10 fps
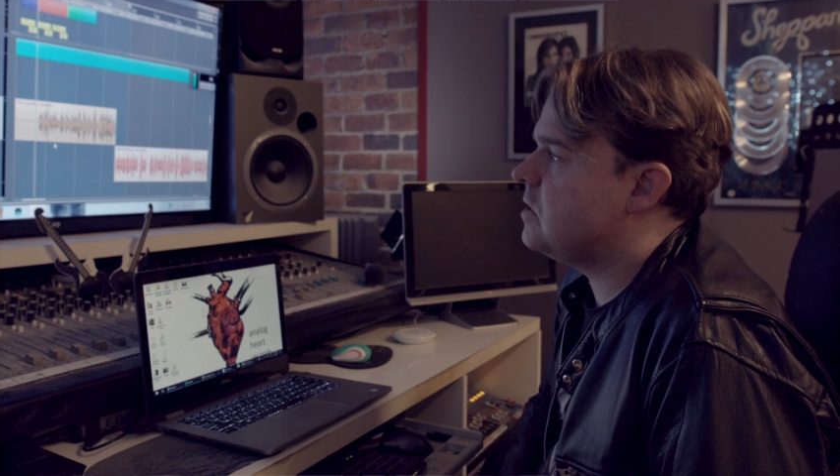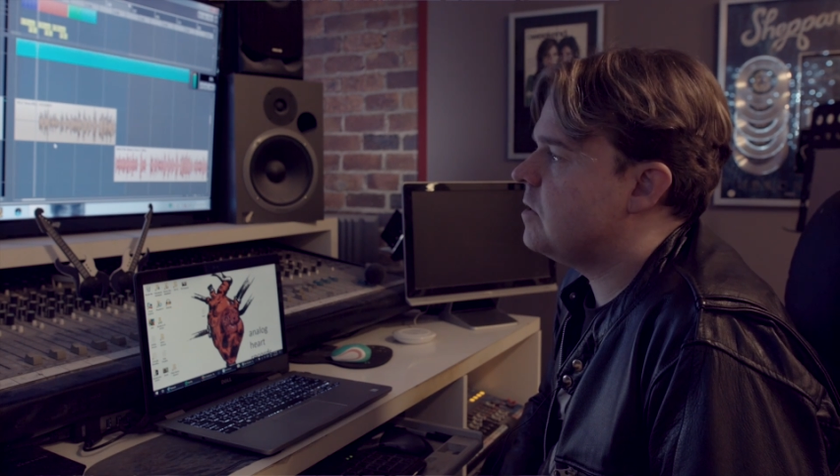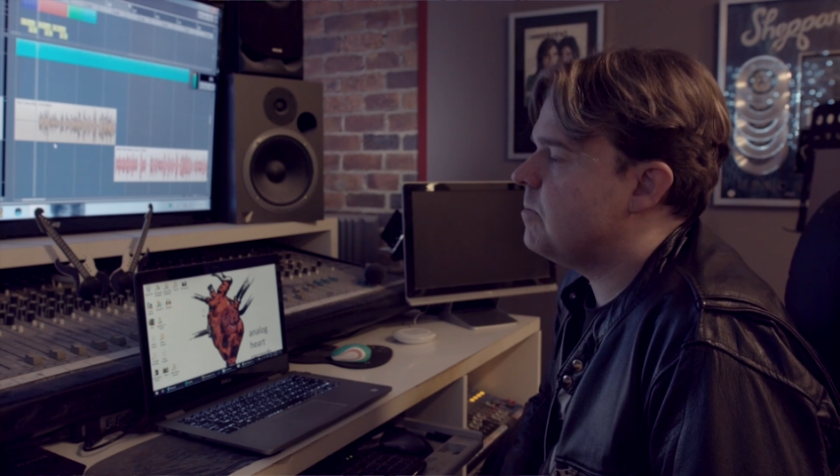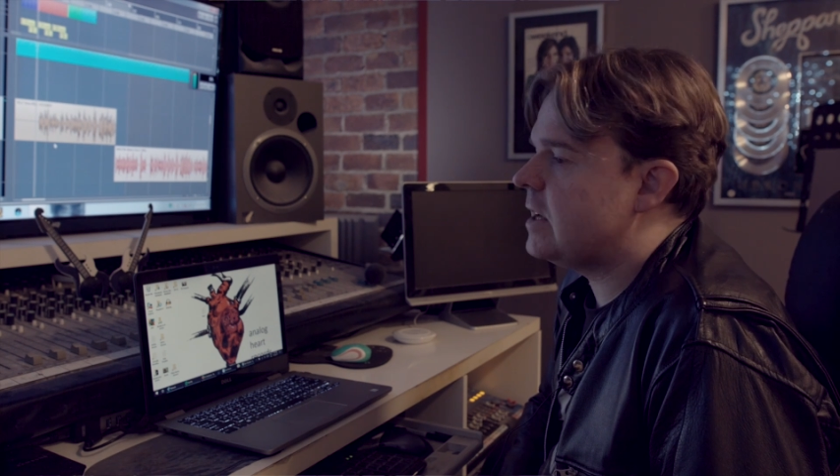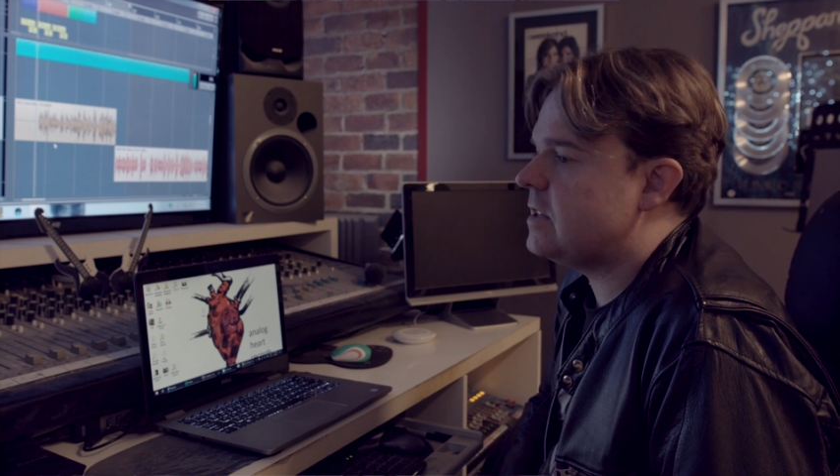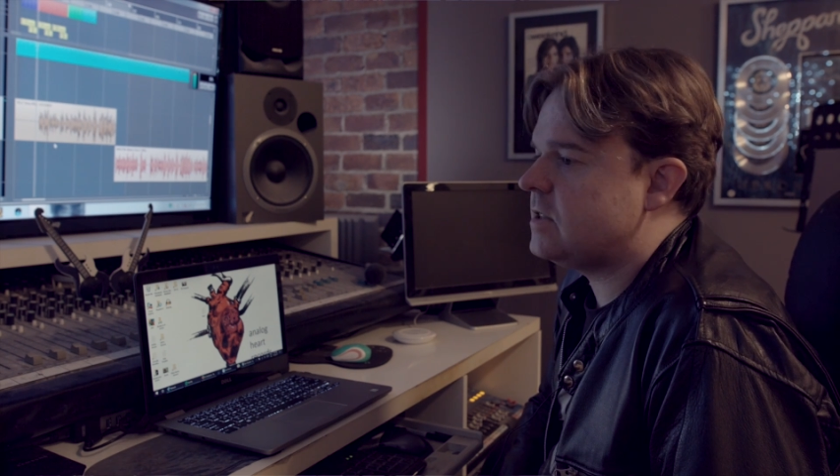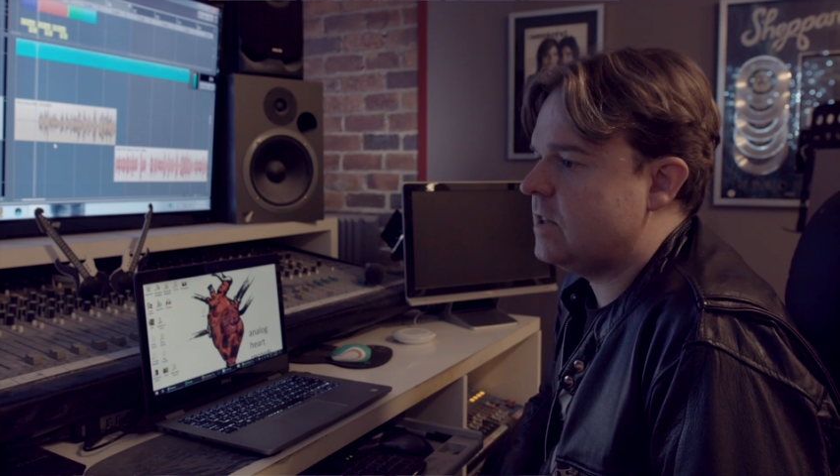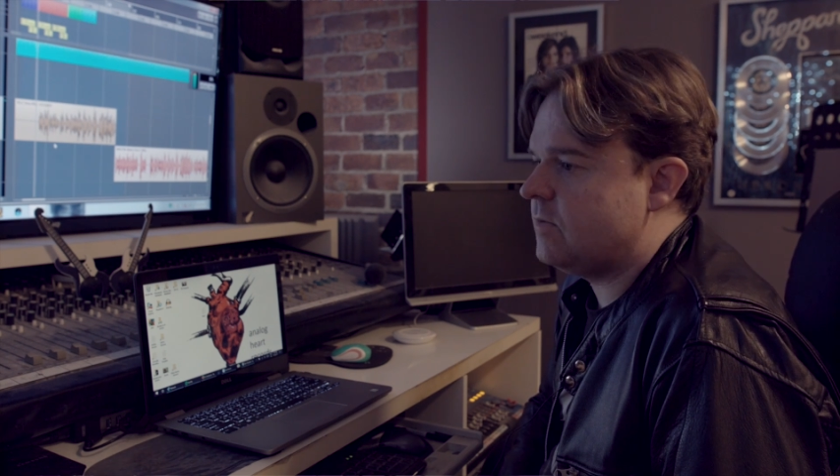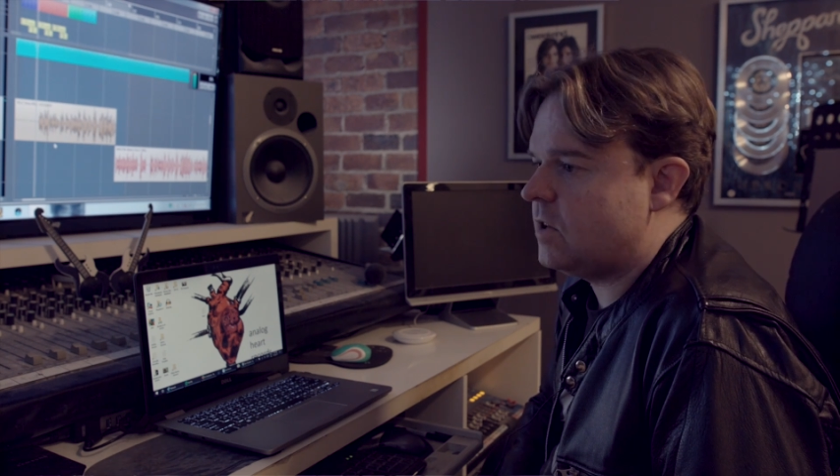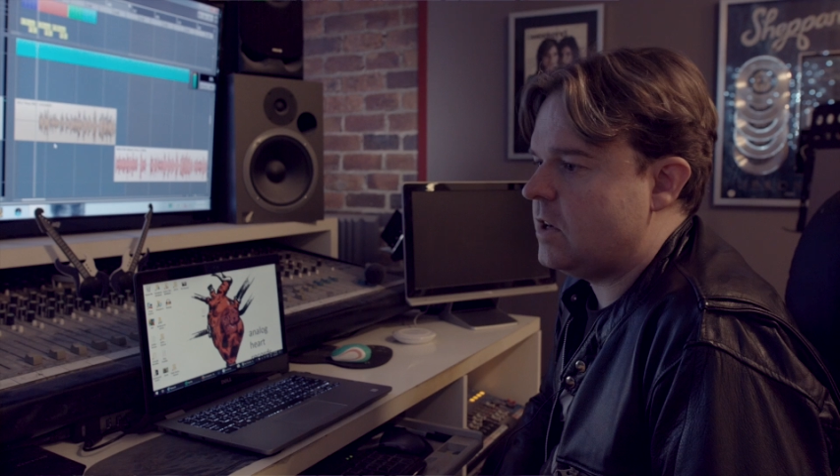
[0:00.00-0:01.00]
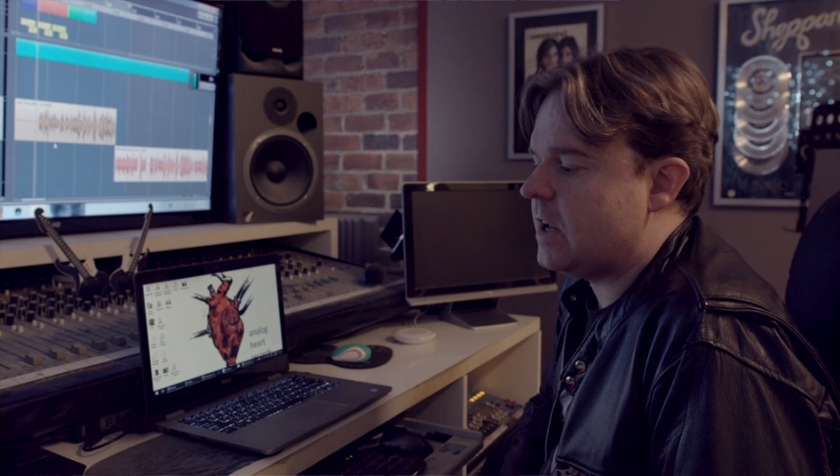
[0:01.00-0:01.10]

You can make it sound very